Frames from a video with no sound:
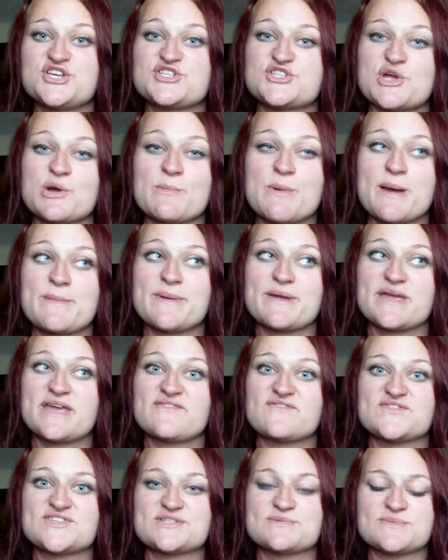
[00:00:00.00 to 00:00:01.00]
so I might be
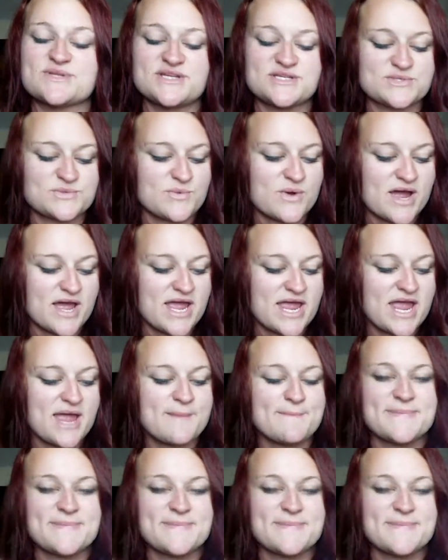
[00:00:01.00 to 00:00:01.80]
giving some of these away.